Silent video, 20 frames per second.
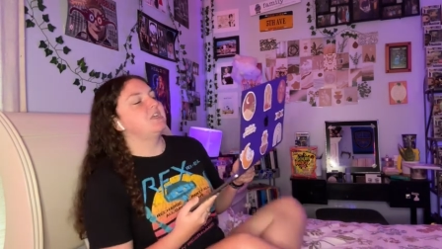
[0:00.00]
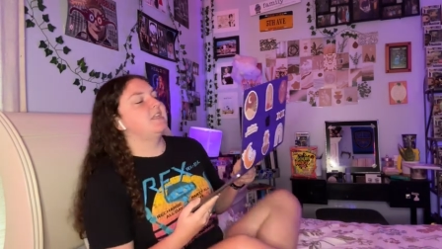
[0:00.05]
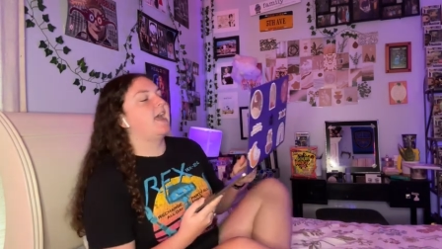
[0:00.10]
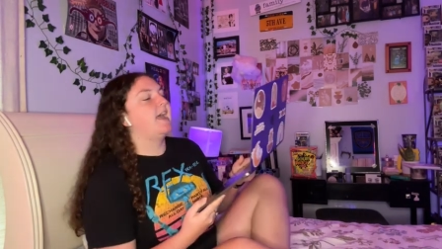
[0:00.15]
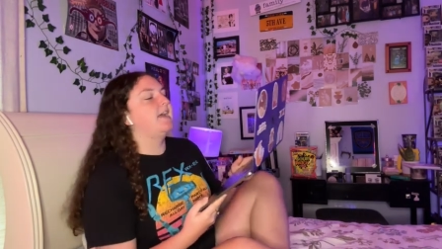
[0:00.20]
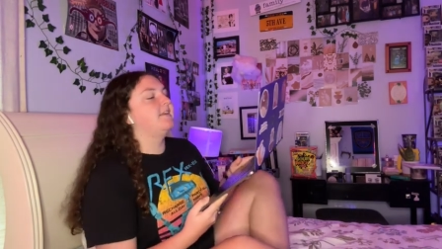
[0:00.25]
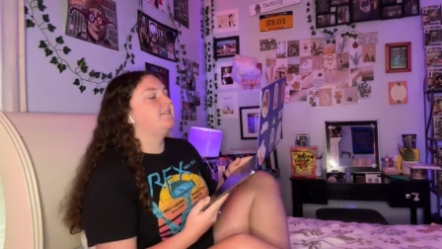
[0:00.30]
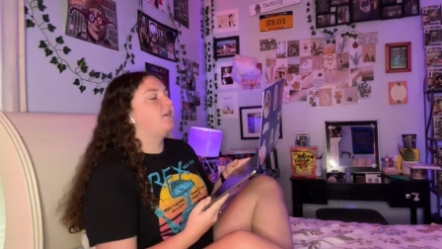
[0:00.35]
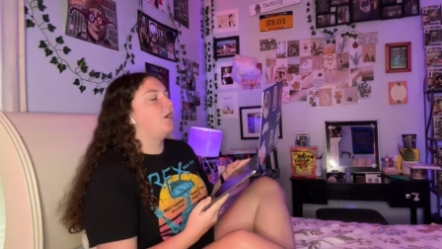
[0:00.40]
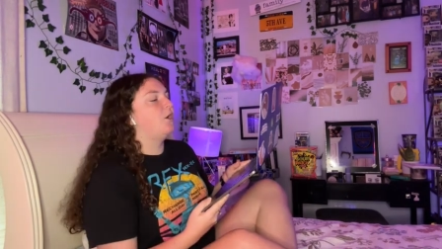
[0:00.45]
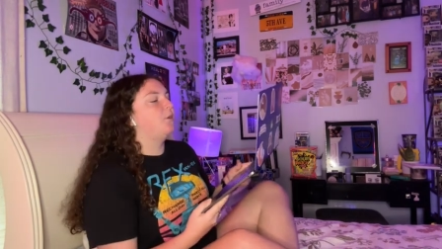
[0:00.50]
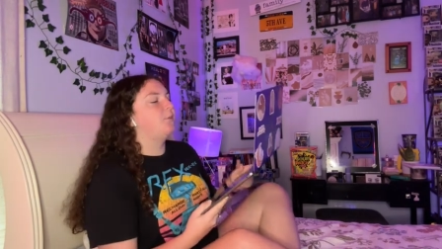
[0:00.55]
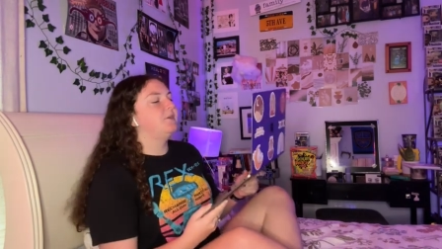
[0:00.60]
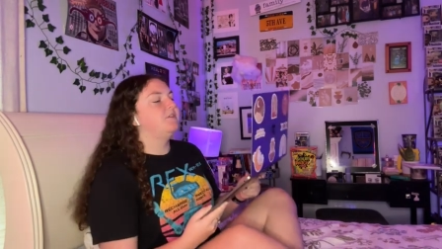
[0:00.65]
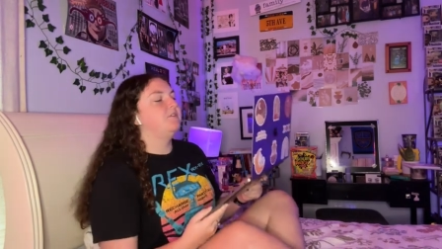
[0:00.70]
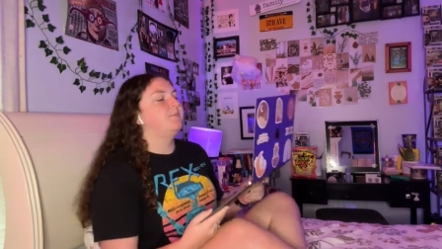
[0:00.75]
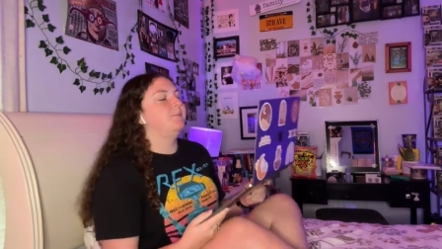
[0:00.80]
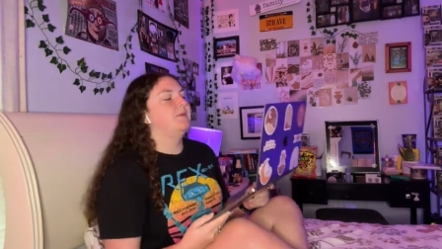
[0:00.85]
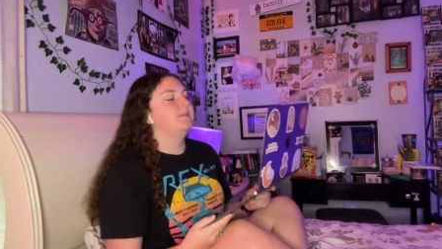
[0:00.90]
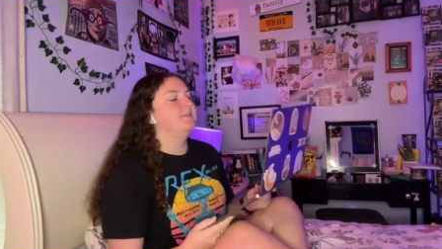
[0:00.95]
has
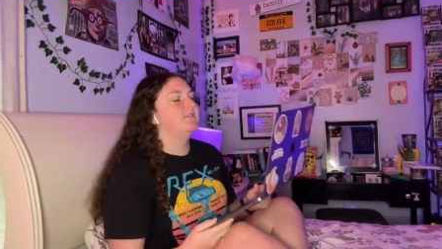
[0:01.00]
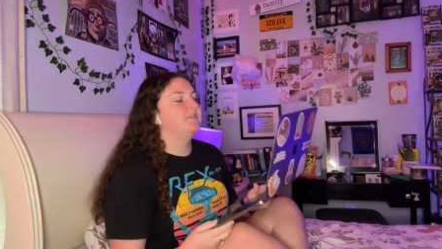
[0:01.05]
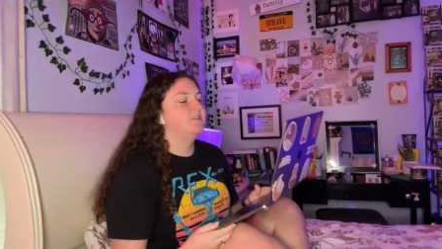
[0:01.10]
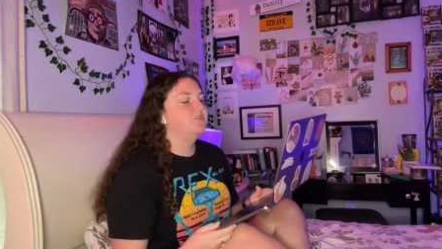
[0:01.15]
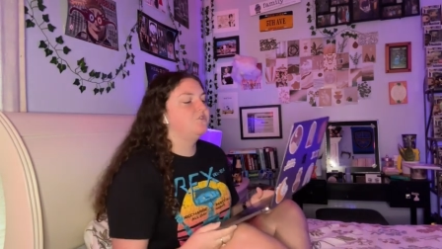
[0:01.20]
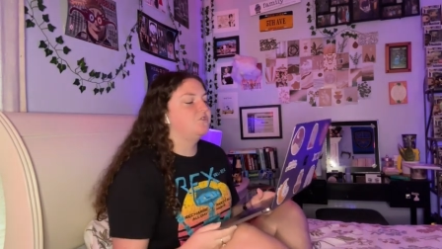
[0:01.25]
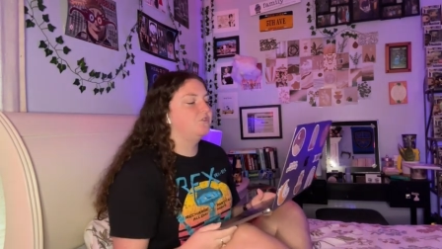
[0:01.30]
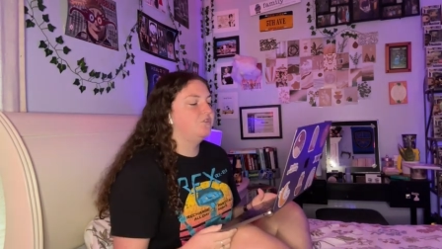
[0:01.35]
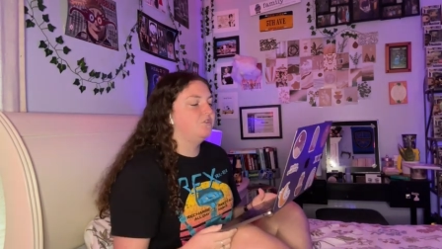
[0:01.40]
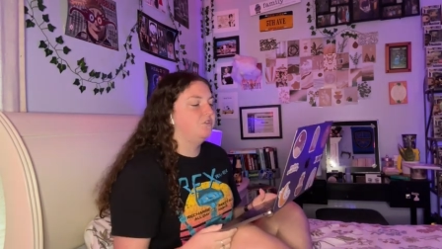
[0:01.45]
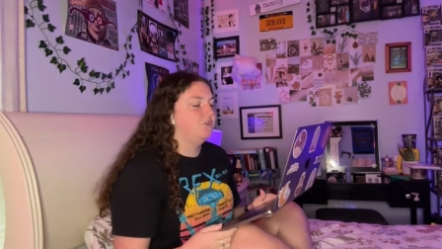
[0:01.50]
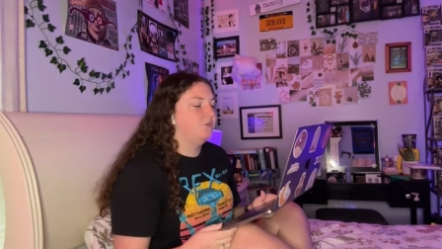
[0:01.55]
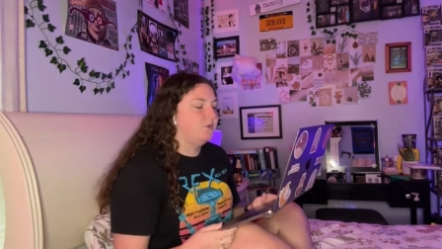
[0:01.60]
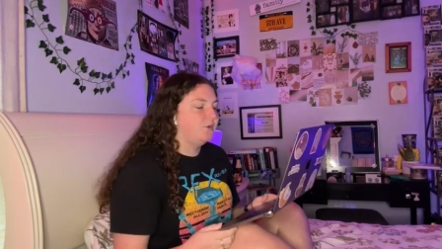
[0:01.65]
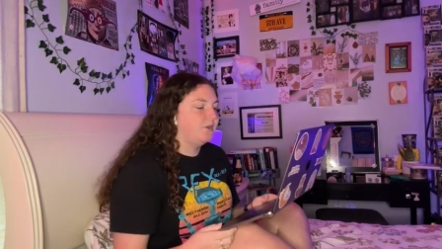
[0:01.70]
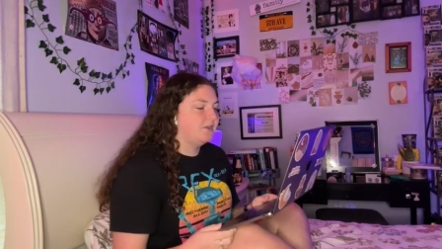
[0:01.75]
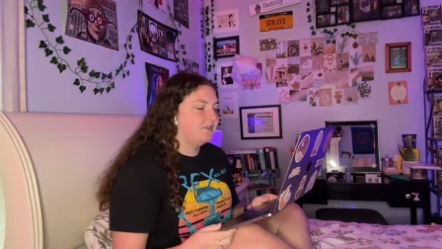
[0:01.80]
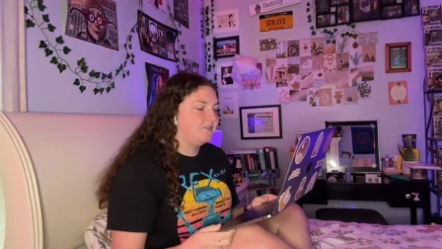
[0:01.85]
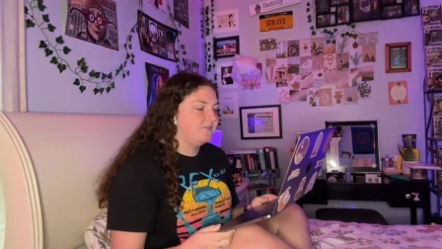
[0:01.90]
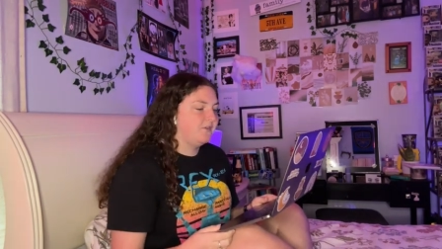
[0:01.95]
always been central to
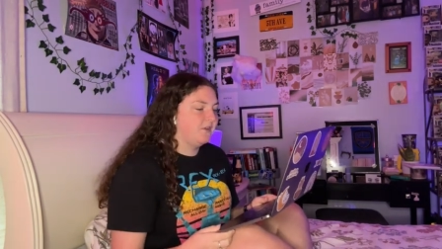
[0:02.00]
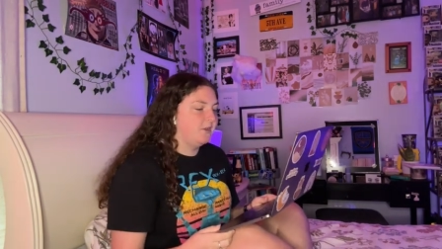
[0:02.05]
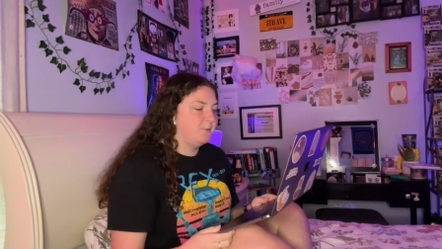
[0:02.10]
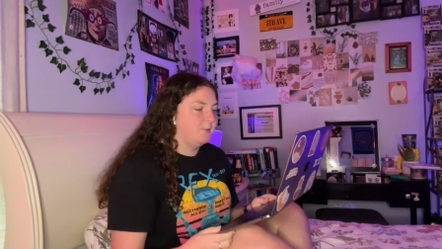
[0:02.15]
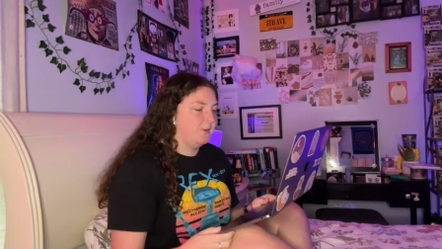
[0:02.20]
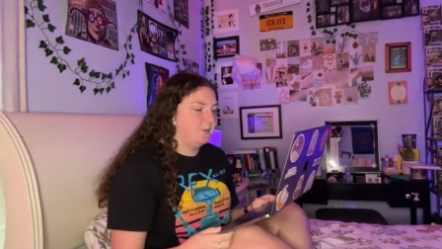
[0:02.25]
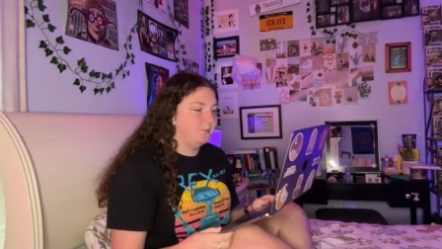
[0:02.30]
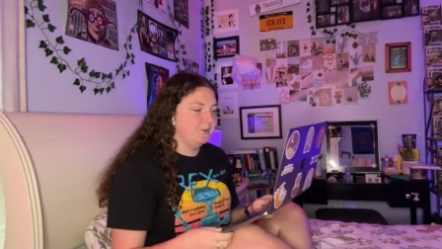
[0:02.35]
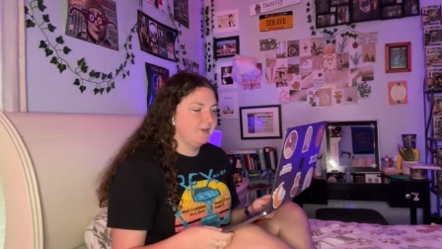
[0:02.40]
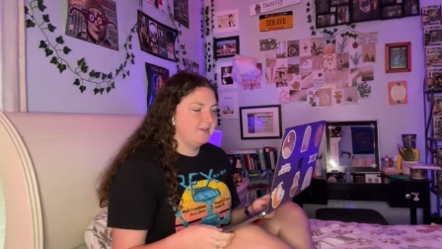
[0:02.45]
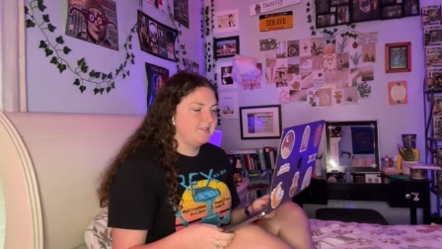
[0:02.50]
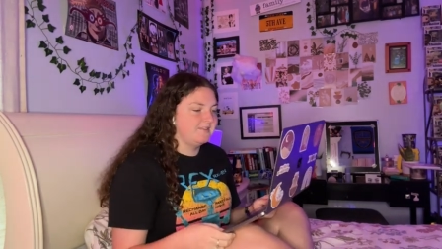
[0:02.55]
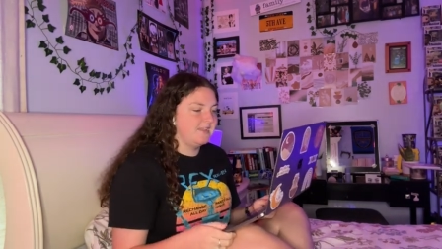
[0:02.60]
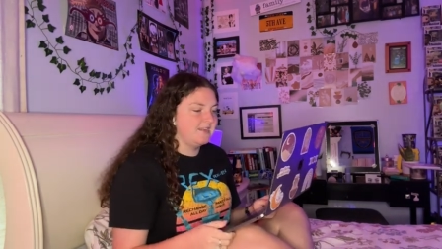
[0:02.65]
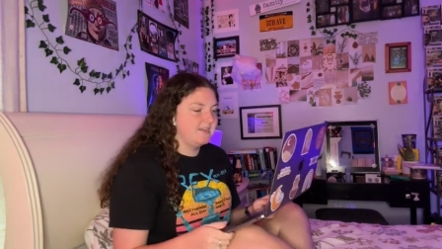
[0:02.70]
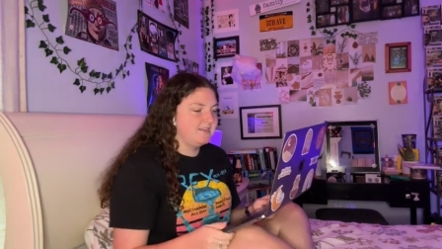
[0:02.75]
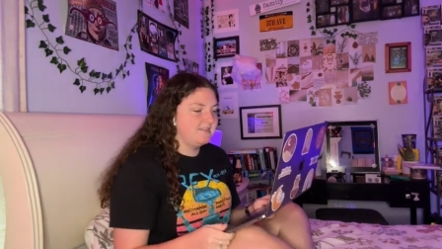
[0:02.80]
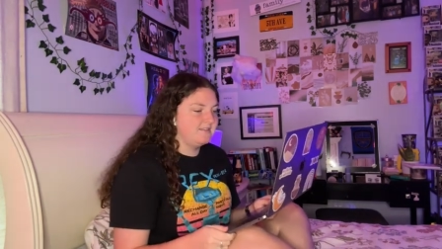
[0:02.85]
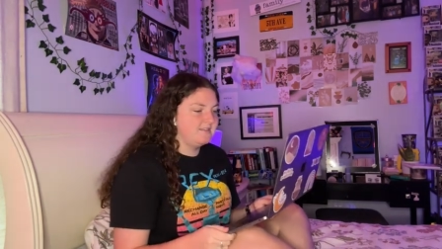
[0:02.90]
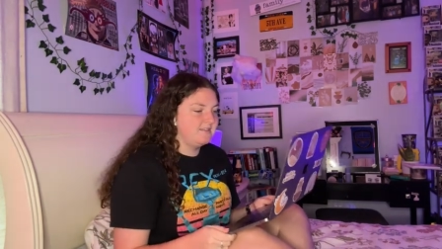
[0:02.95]
Lucasfilm and we're
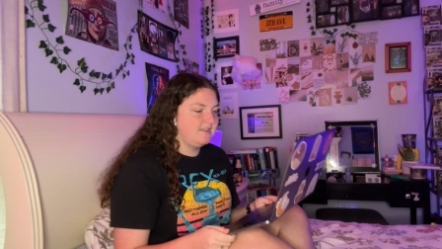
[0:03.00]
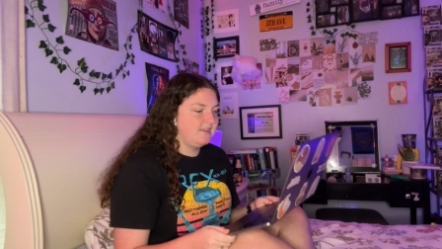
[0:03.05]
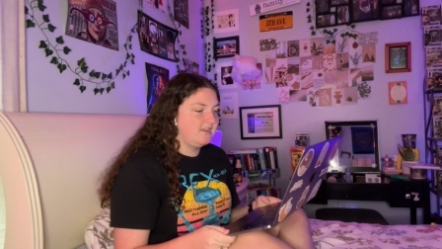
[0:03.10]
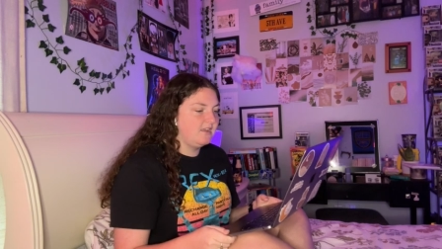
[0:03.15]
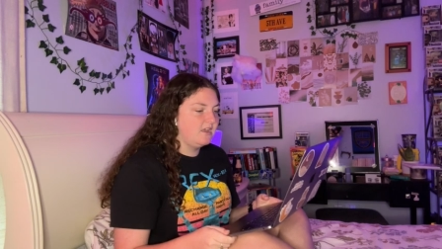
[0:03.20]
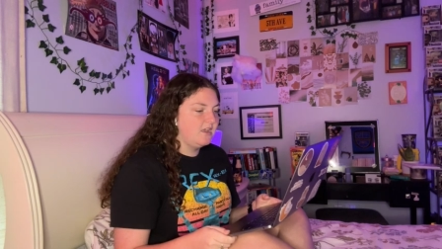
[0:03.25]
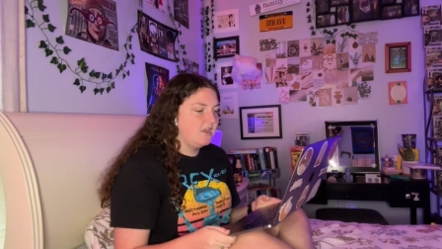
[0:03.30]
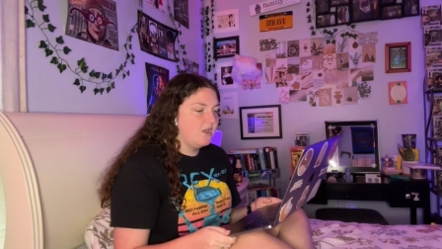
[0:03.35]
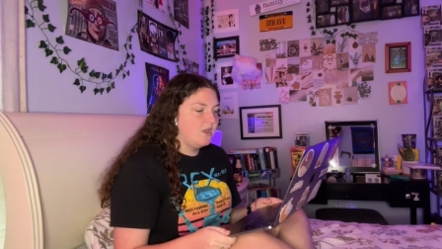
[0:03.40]
excited to see